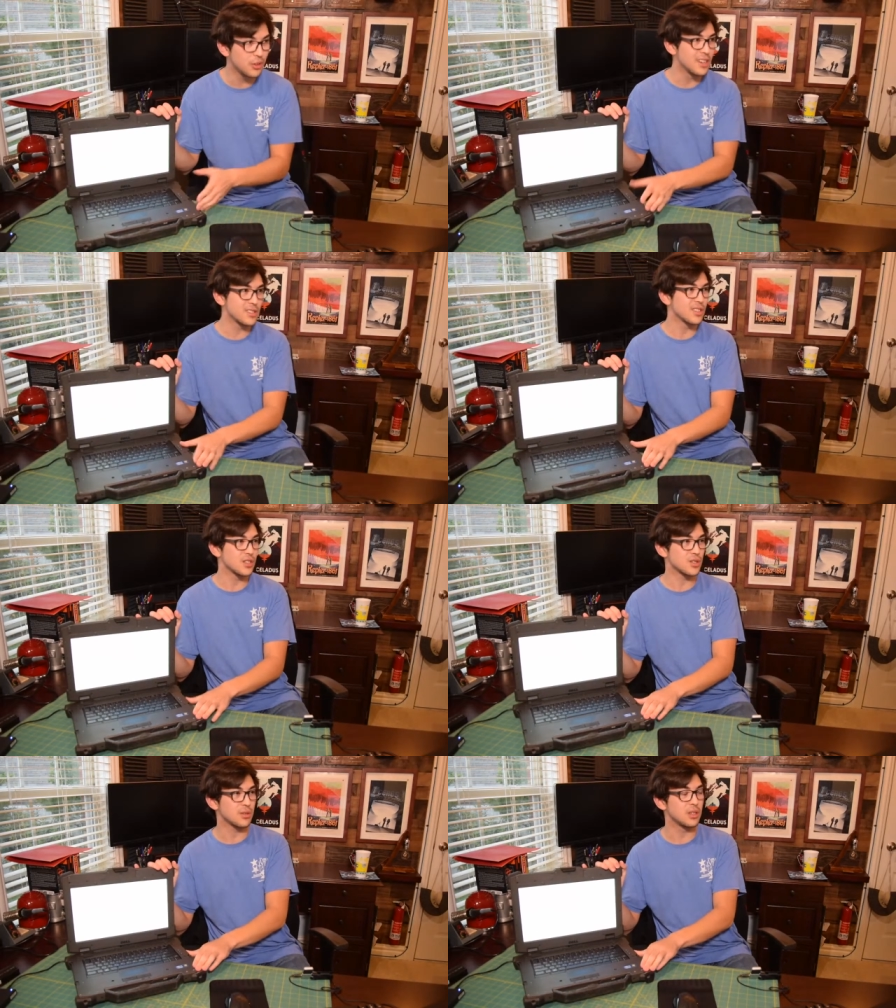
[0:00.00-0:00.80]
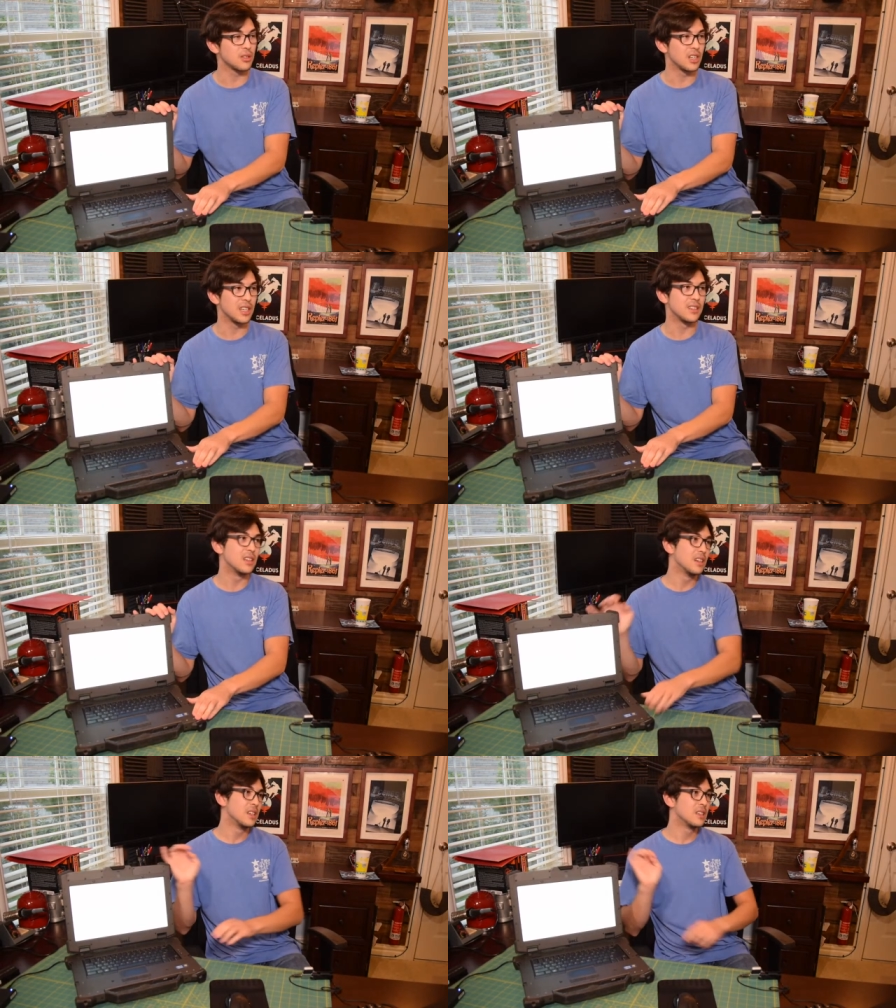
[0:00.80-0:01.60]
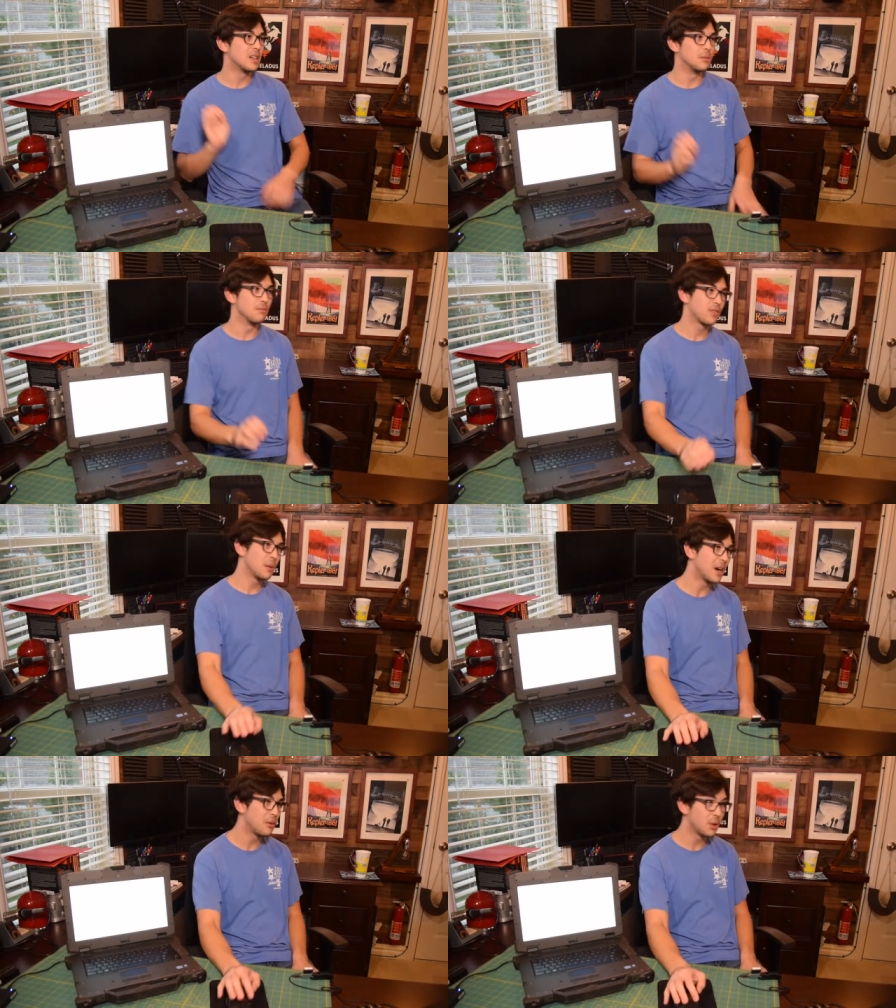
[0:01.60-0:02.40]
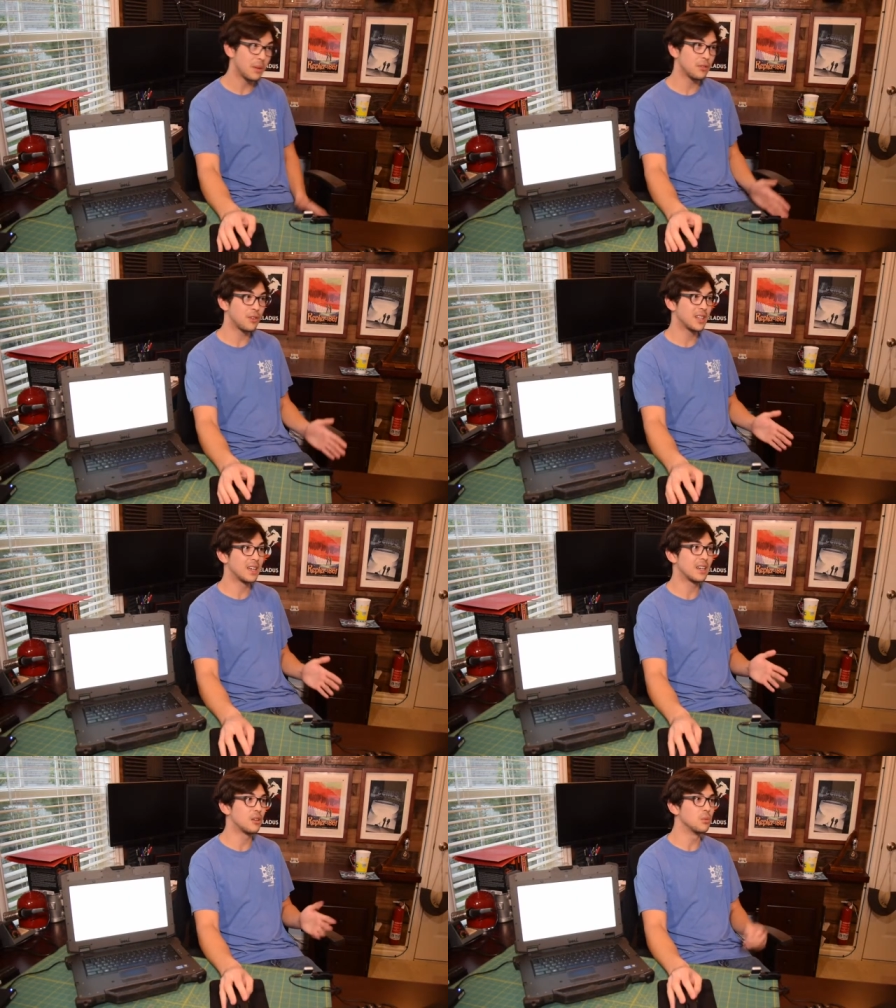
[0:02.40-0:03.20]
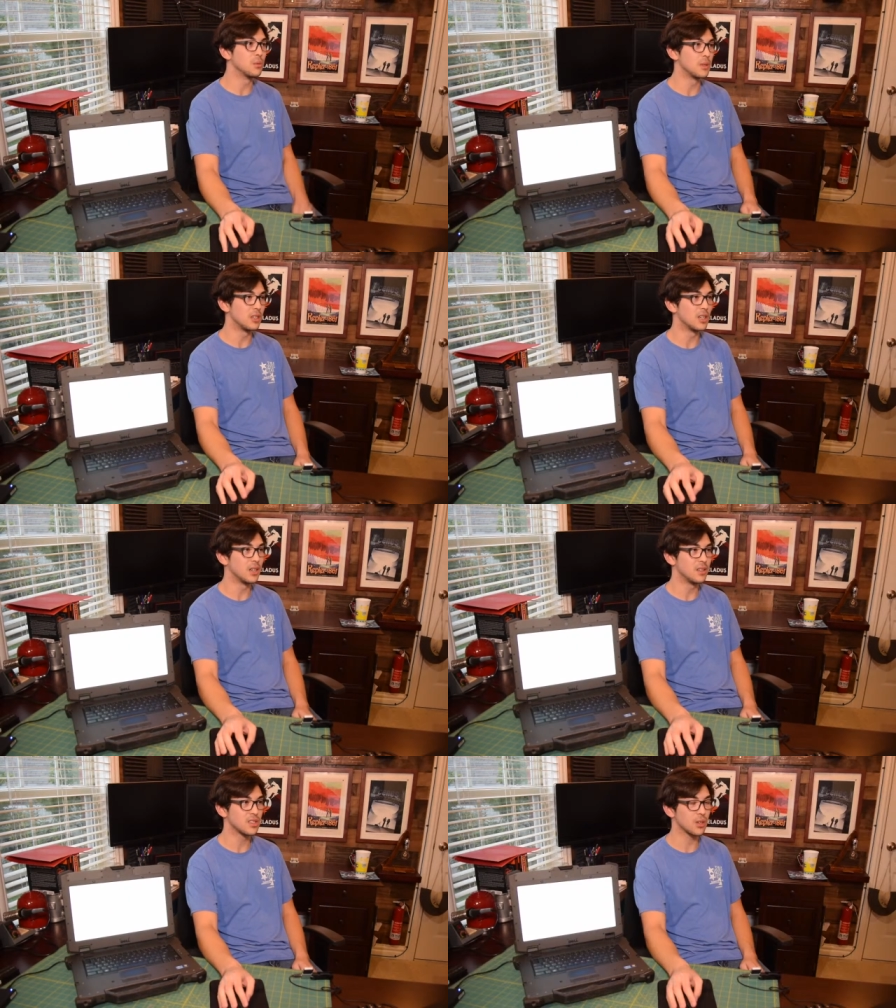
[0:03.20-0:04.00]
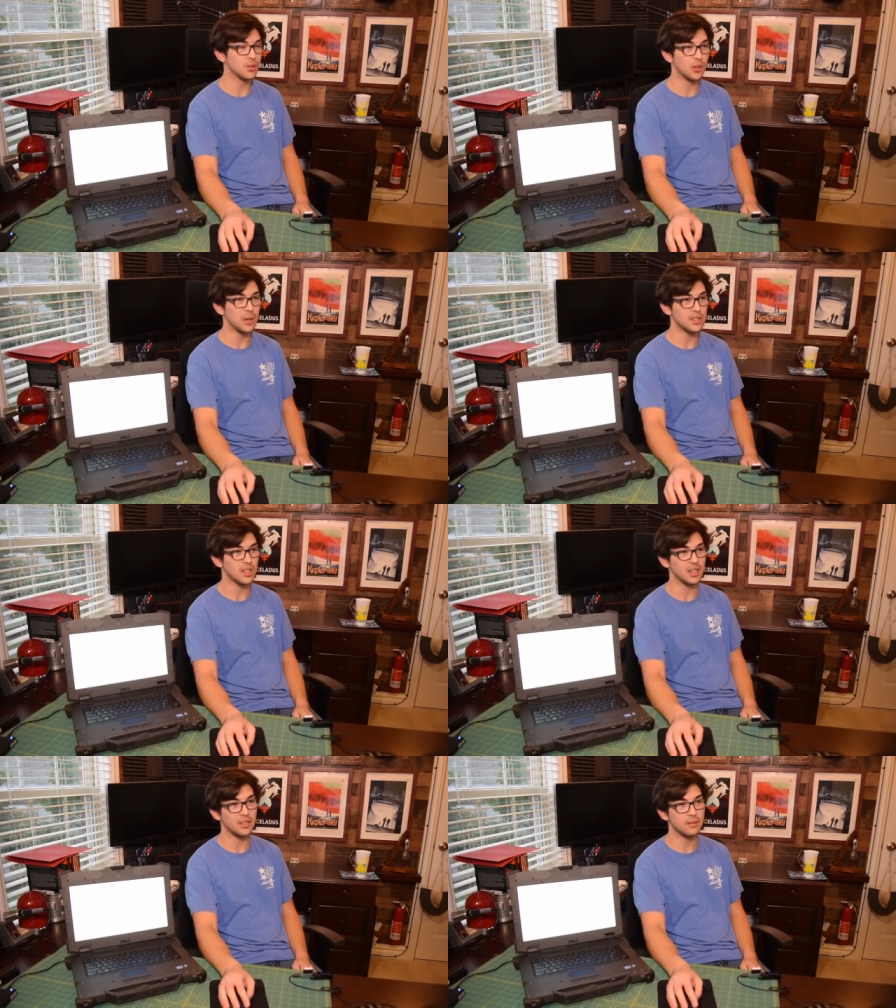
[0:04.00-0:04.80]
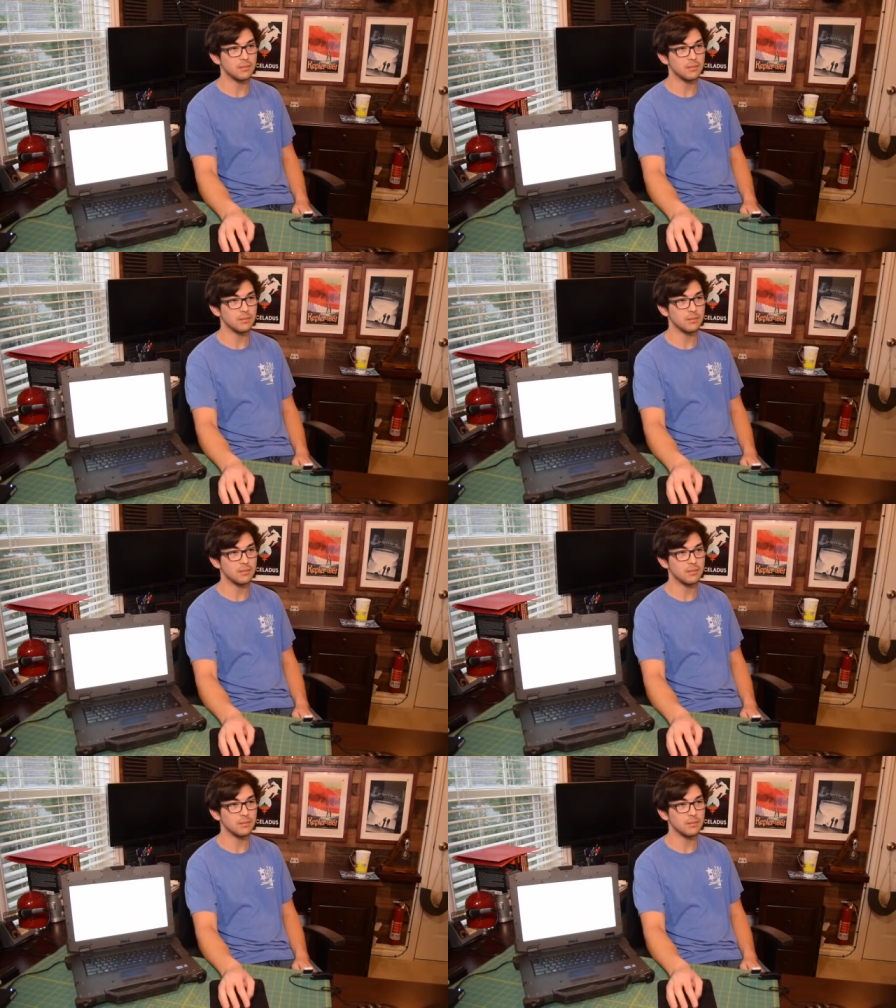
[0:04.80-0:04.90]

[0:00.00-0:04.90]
it has a touchscreen or not. Um, it might we might find that out when we uh, install an OS on it.